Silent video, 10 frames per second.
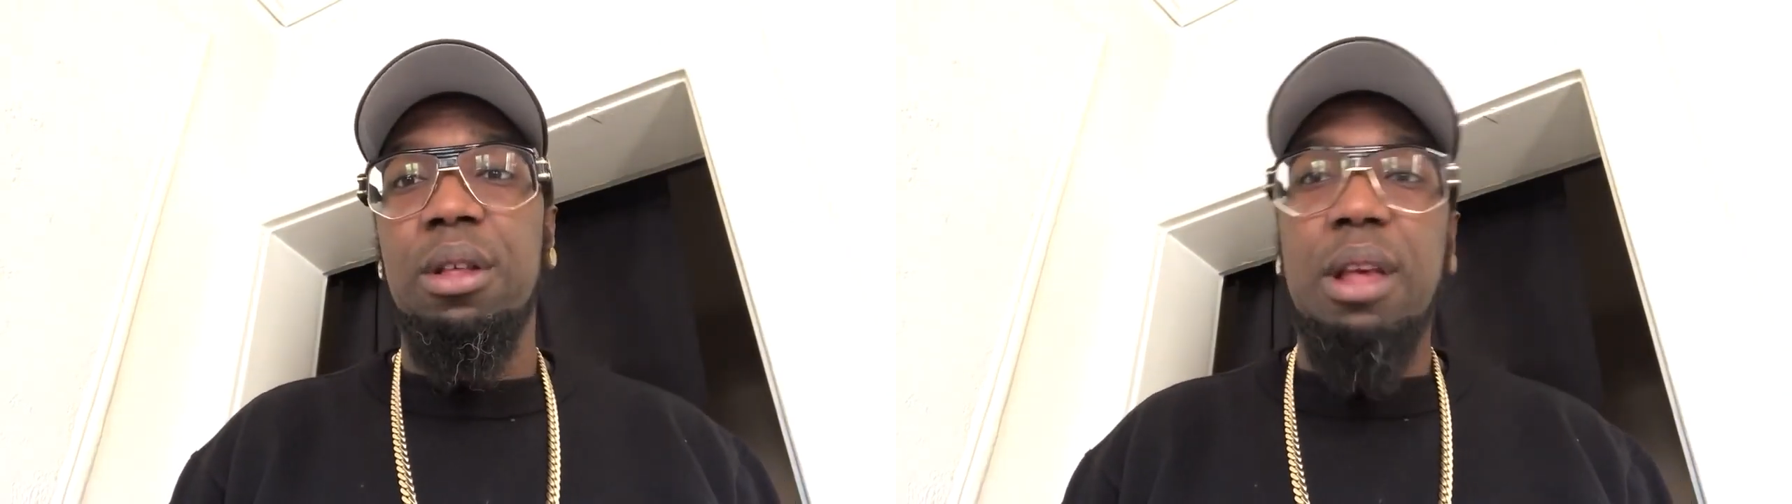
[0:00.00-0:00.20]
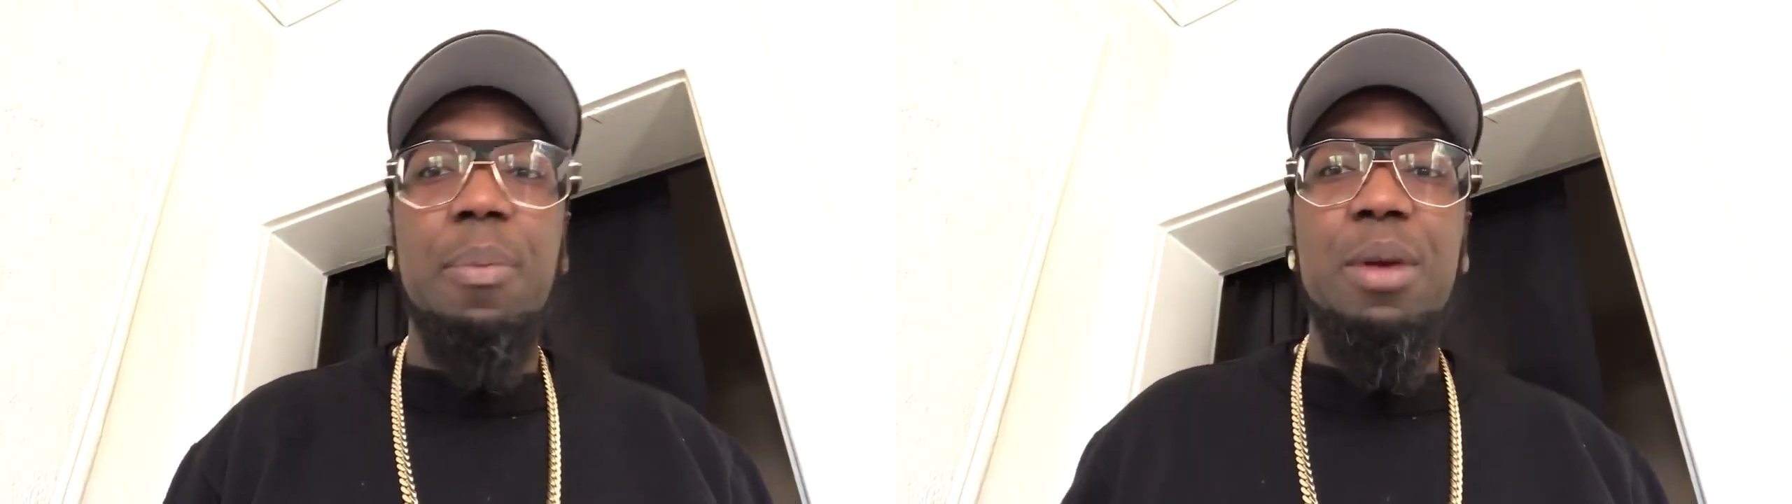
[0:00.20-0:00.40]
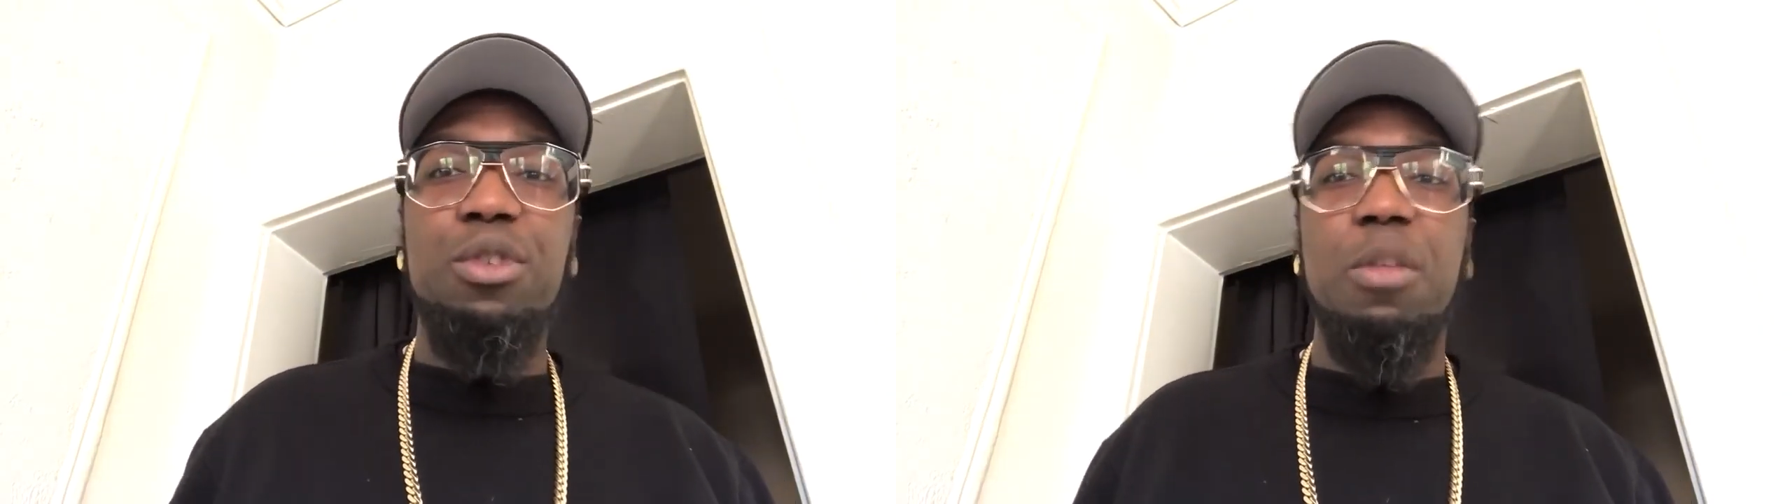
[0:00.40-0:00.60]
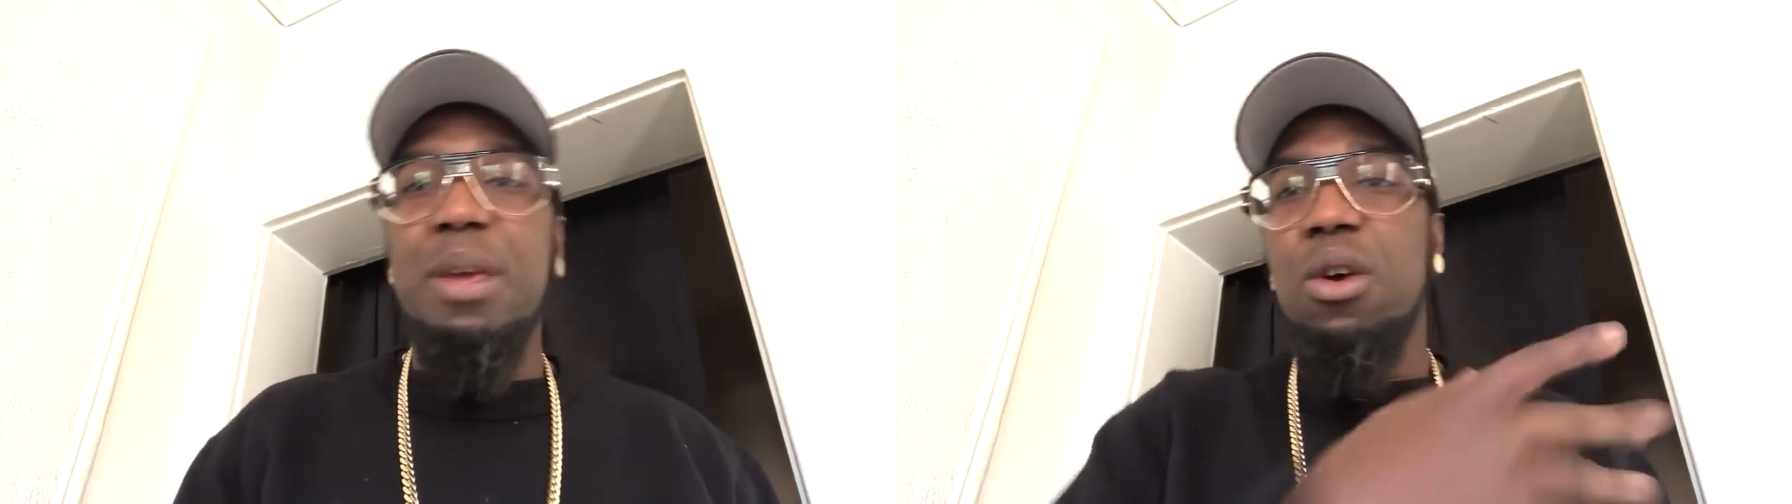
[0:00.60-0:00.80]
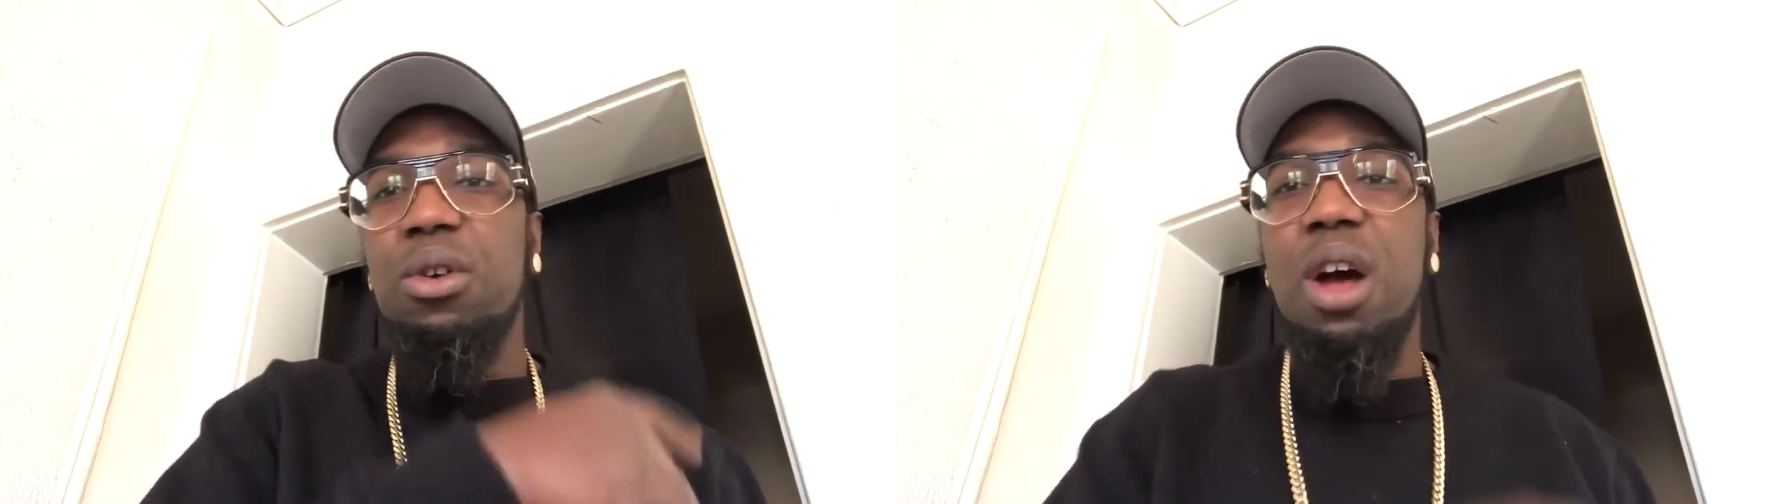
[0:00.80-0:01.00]
Some people just
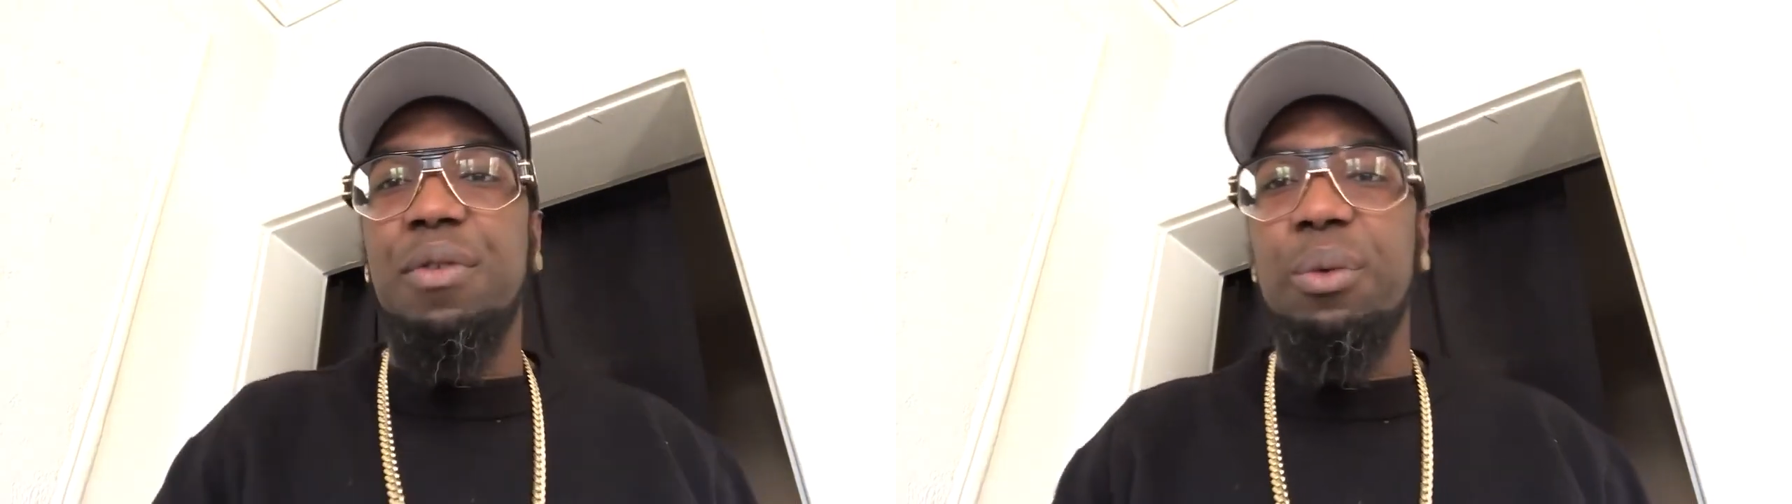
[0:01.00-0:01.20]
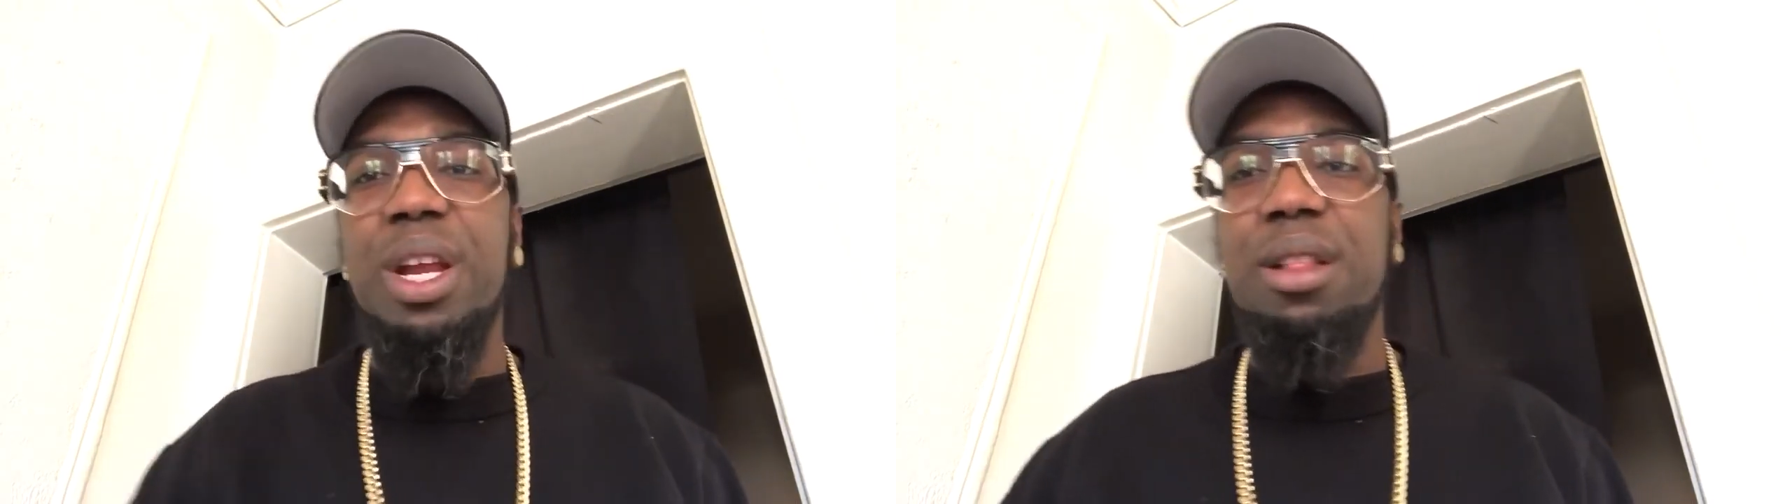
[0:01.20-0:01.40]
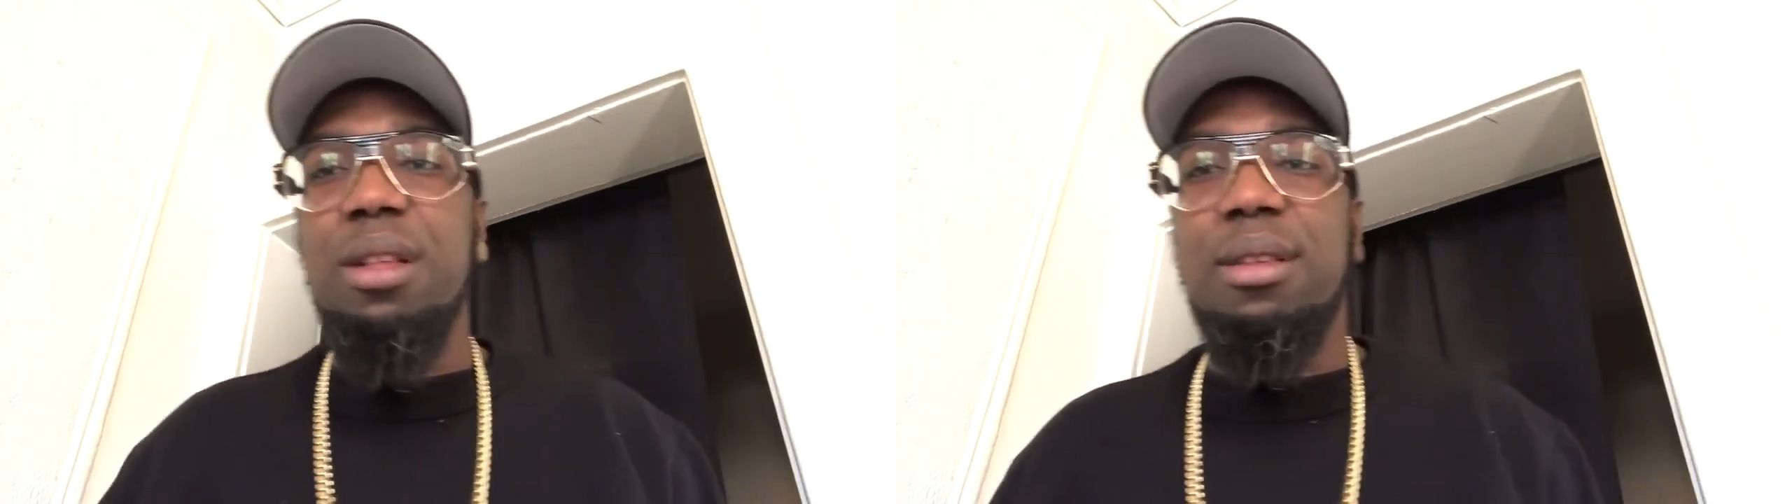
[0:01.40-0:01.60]
be going off of readings